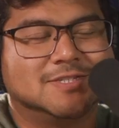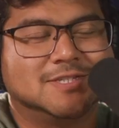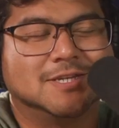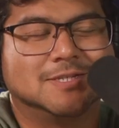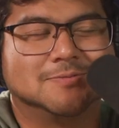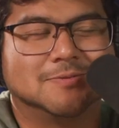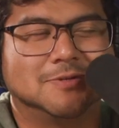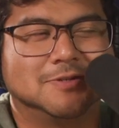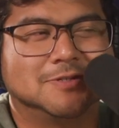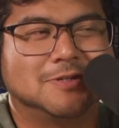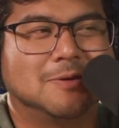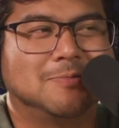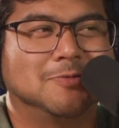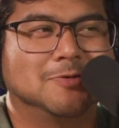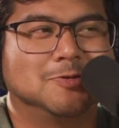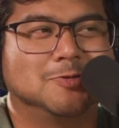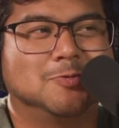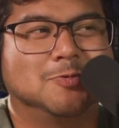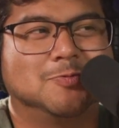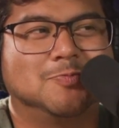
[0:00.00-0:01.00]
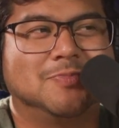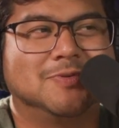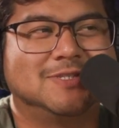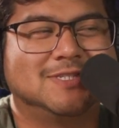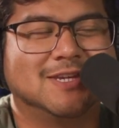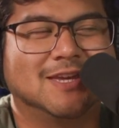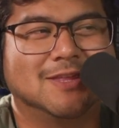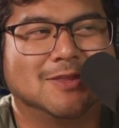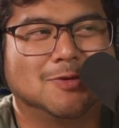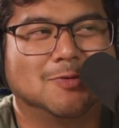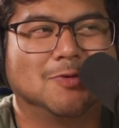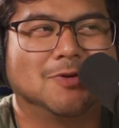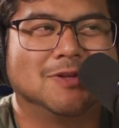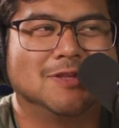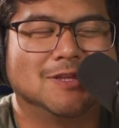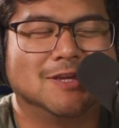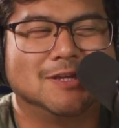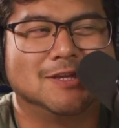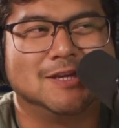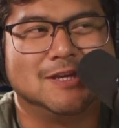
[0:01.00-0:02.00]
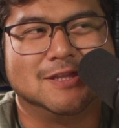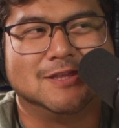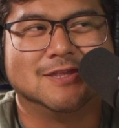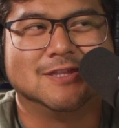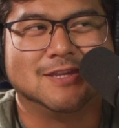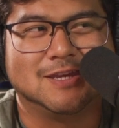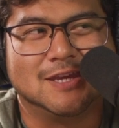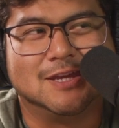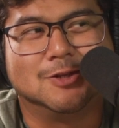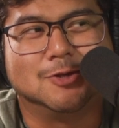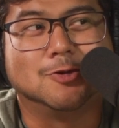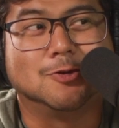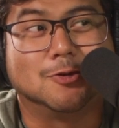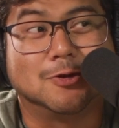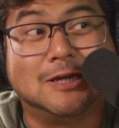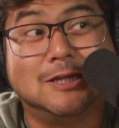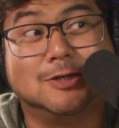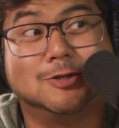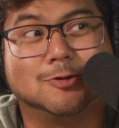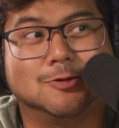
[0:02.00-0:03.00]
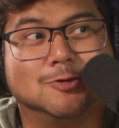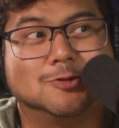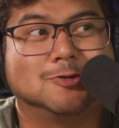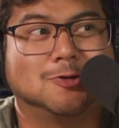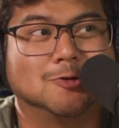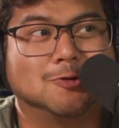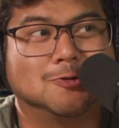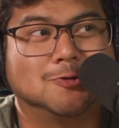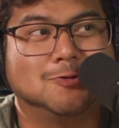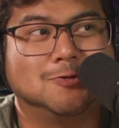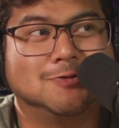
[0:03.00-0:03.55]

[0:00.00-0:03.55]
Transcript: say some of the disciples would say that they were in the inner circle.